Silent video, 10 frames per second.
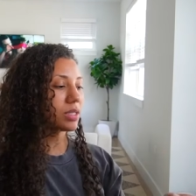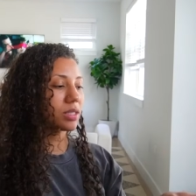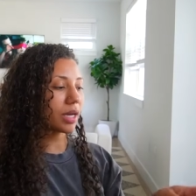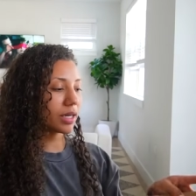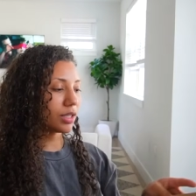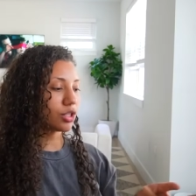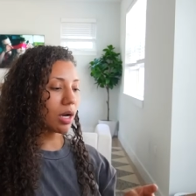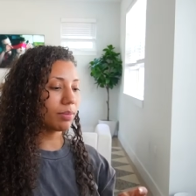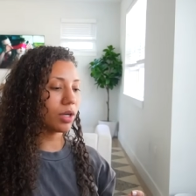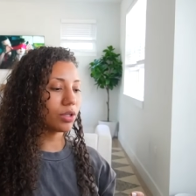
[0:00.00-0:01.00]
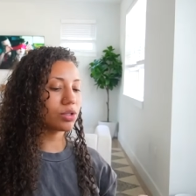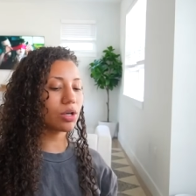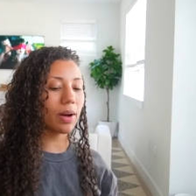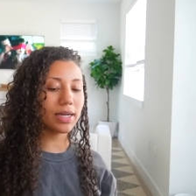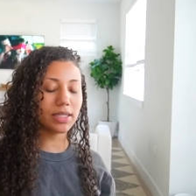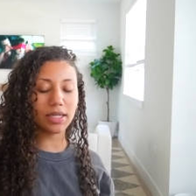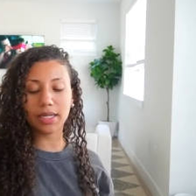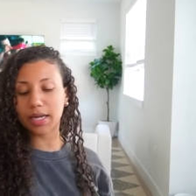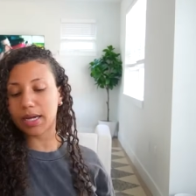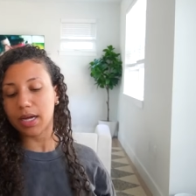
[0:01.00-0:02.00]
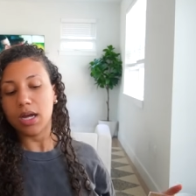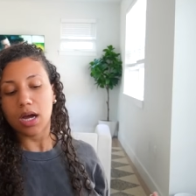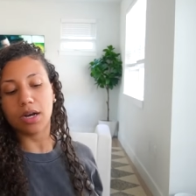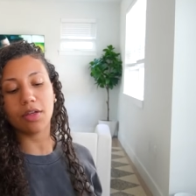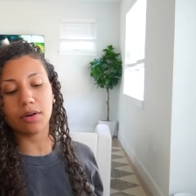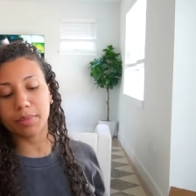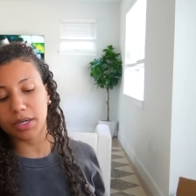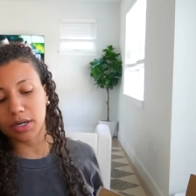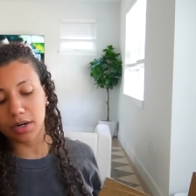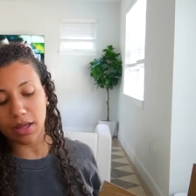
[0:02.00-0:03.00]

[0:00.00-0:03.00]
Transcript: It's not getting the job done. So I did get another mirror.